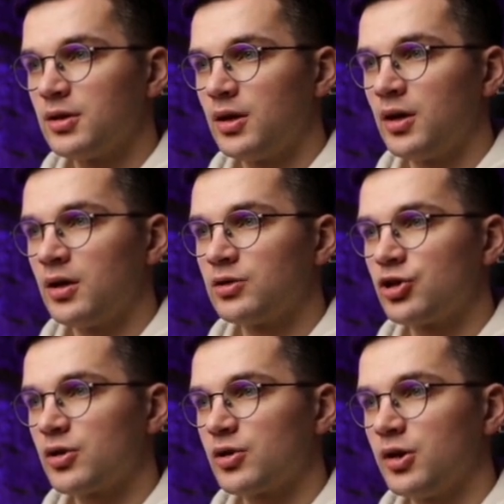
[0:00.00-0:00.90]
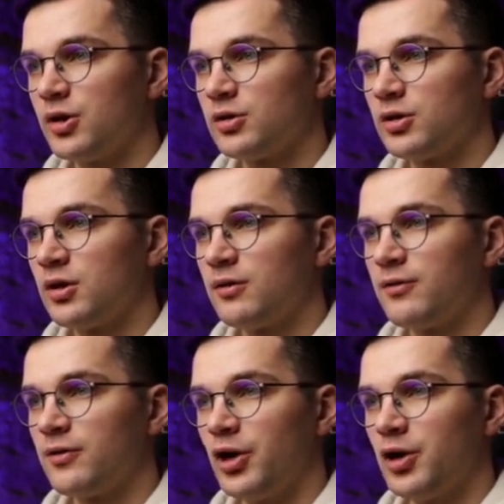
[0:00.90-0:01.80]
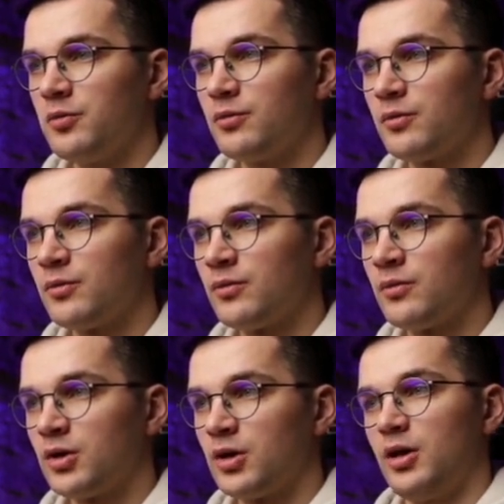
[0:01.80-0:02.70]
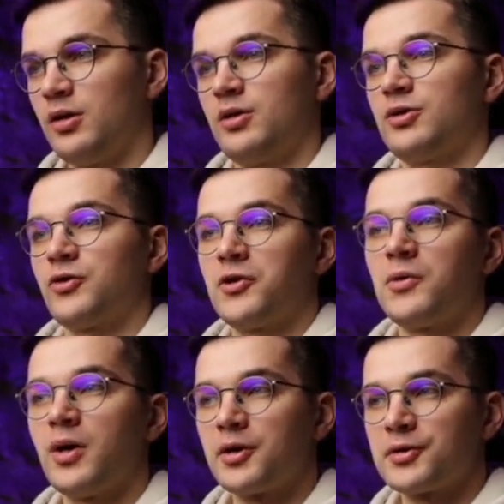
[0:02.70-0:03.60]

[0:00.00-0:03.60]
and generate frame, and this requires